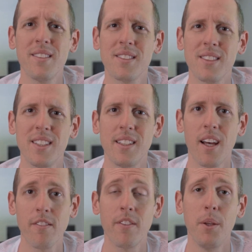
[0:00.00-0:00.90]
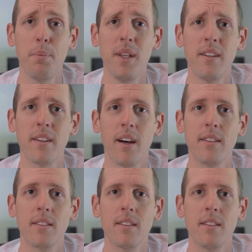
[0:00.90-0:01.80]
is an FTP
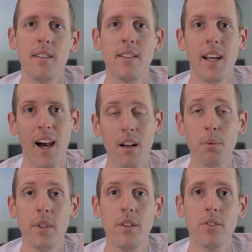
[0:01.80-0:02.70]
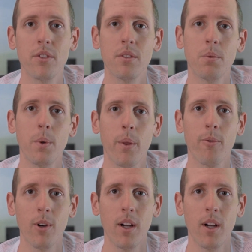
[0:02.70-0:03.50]
test and how do we use it with